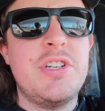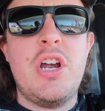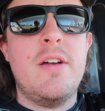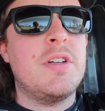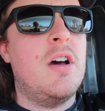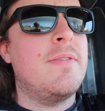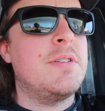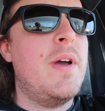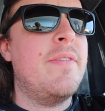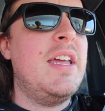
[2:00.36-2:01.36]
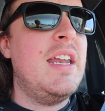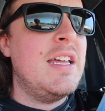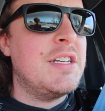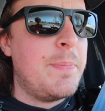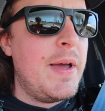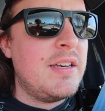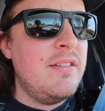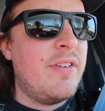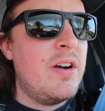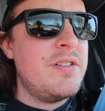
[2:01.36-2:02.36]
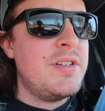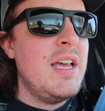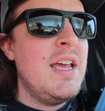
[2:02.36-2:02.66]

the sheriff's office. We have to get it inspected first,